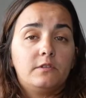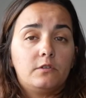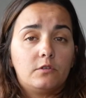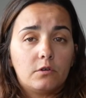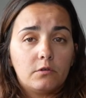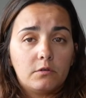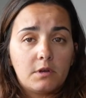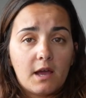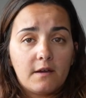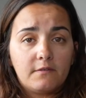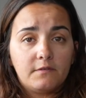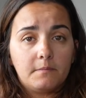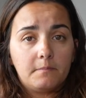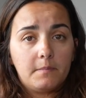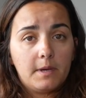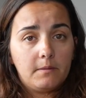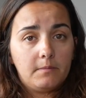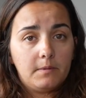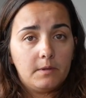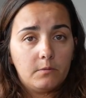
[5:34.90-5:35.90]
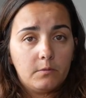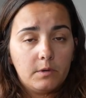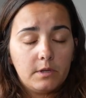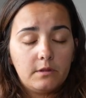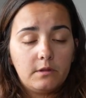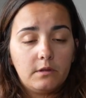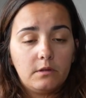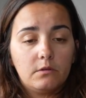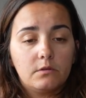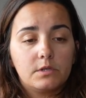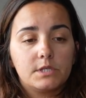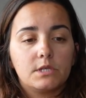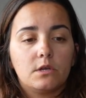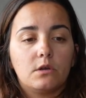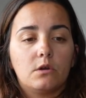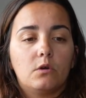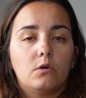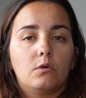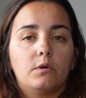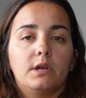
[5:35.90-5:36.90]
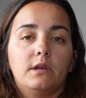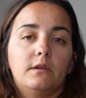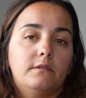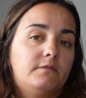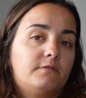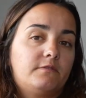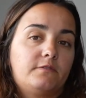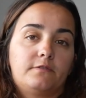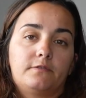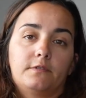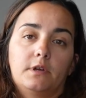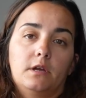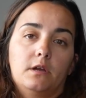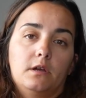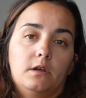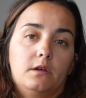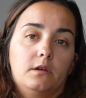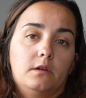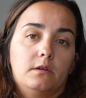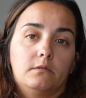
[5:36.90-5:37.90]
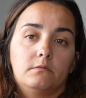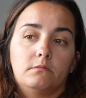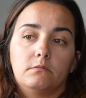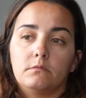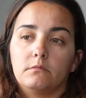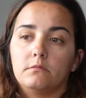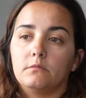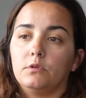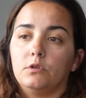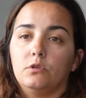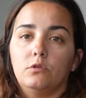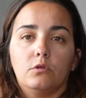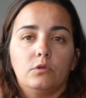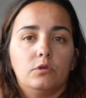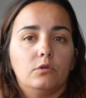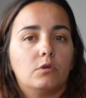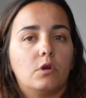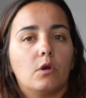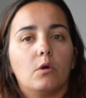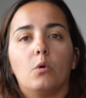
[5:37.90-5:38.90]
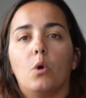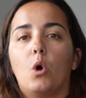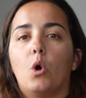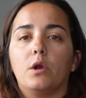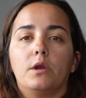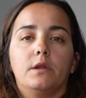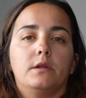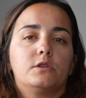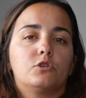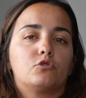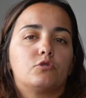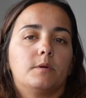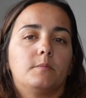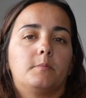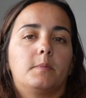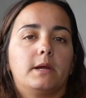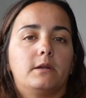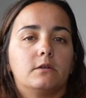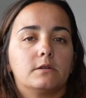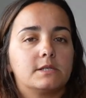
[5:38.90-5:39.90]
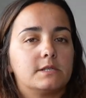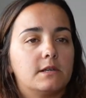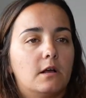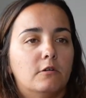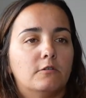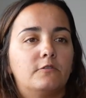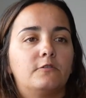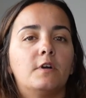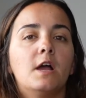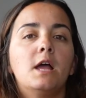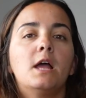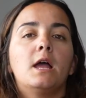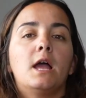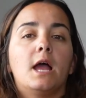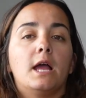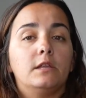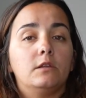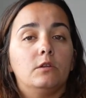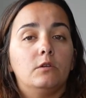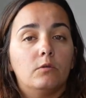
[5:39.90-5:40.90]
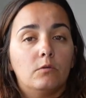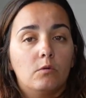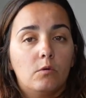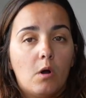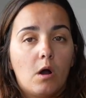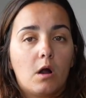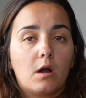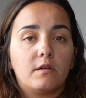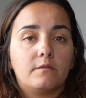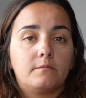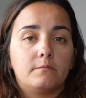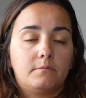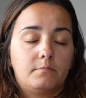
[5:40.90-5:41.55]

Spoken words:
you don't have a baby with you. So if you go on a trip by yourself and you are